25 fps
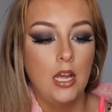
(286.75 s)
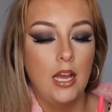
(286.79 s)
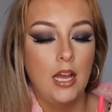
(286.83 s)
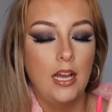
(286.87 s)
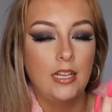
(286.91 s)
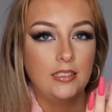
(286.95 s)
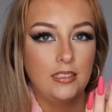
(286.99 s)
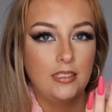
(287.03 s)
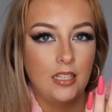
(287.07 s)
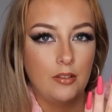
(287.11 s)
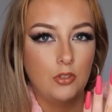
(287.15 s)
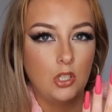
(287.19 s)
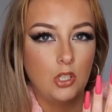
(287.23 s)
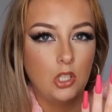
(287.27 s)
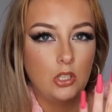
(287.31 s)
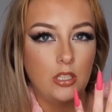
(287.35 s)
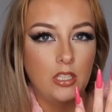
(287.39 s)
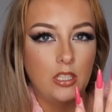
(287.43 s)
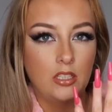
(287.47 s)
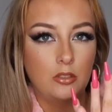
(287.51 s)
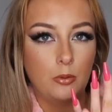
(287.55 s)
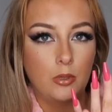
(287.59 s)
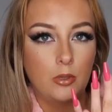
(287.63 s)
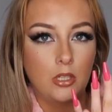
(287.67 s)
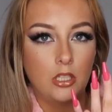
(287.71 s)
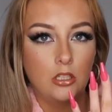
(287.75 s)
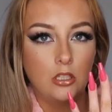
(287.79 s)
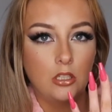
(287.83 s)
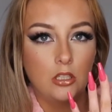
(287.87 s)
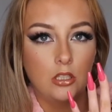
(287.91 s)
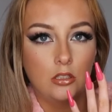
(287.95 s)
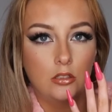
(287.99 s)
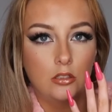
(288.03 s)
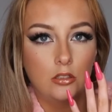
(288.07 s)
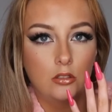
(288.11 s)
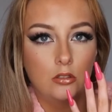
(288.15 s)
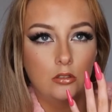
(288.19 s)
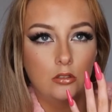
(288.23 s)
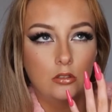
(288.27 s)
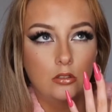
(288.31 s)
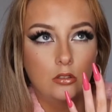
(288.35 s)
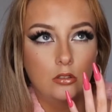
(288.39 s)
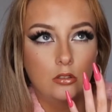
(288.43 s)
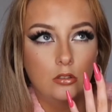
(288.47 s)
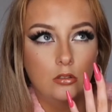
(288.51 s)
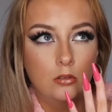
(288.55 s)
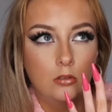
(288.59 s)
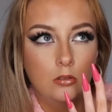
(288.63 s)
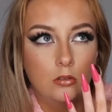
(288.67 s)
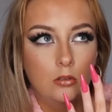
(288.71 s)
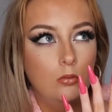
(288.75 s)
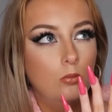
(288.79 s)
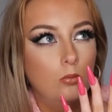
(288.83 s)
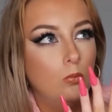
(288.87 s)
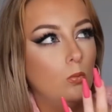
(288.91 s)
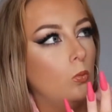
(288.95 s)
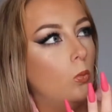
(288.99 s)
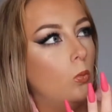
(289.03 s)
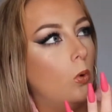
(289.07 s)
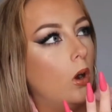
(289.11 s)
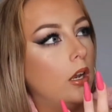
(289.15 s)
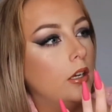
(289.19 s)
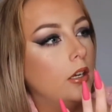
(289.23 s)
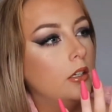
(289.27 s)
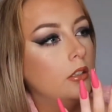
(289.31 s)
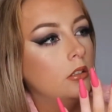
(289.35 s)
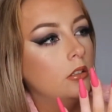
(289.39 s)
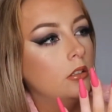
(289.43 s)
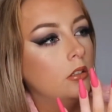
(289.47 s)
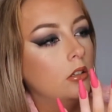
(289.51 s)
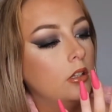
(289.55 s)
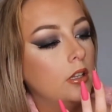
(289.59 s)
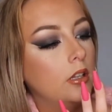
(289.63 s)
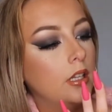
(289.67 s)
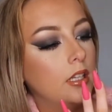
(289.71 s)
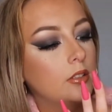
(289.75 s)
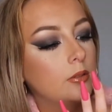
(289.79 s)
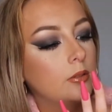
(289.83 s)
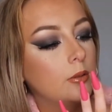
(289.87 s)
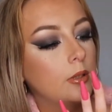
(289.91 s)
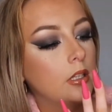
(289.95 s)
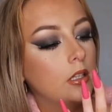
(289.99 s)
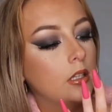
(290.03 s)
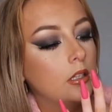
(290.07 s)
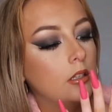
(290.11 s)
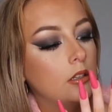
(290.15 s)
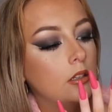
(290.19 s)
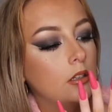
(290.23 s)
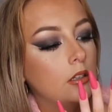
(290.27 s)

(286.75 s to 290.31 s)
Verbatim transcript: a seven on this one, and a one on this one.